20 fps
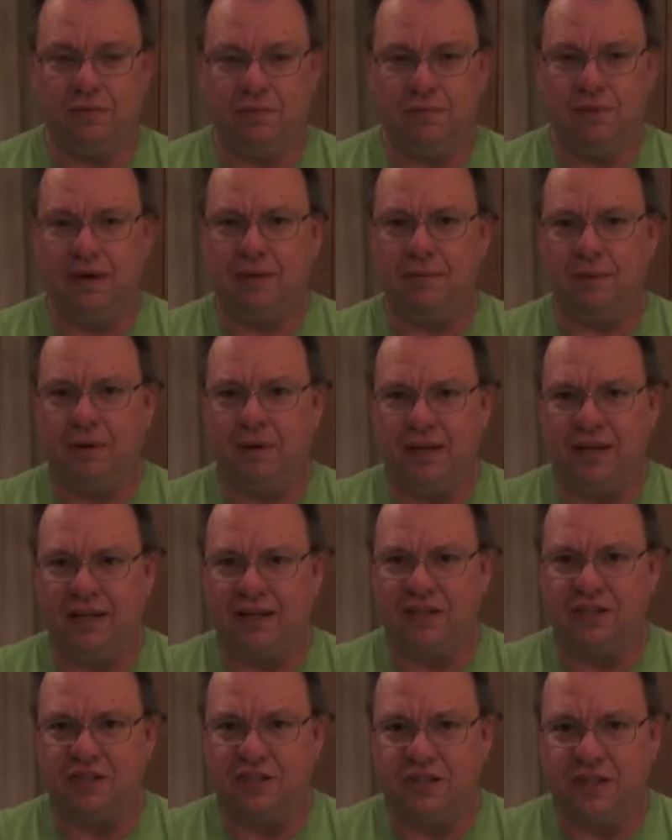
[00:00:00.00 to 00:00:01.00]
make me get
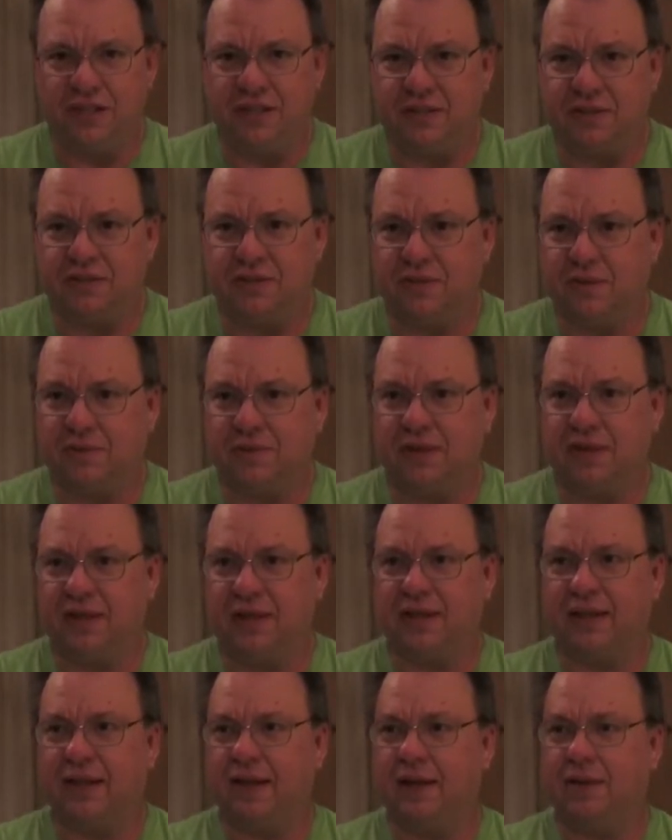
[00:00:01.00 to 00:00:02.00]
the shits or something
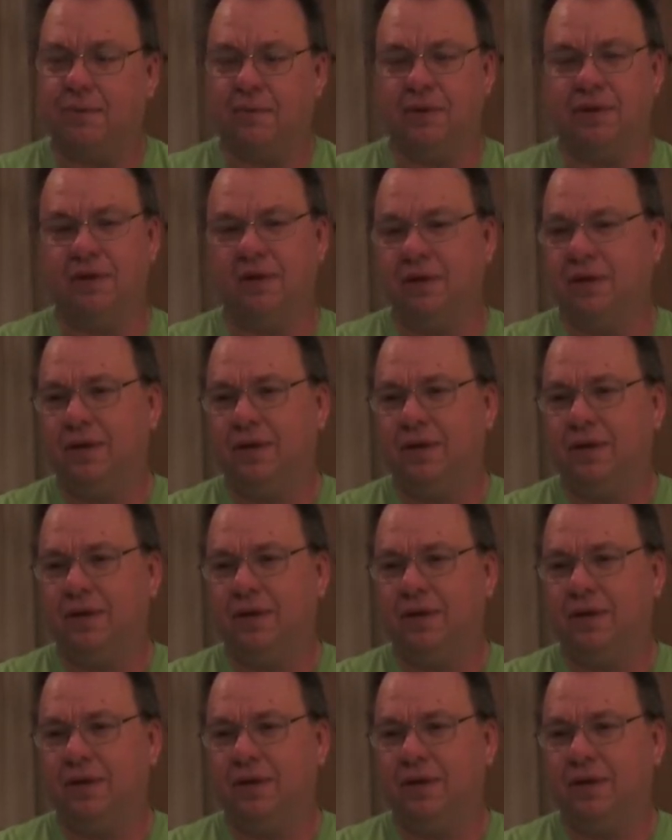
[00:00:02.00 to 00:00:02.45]
like that. But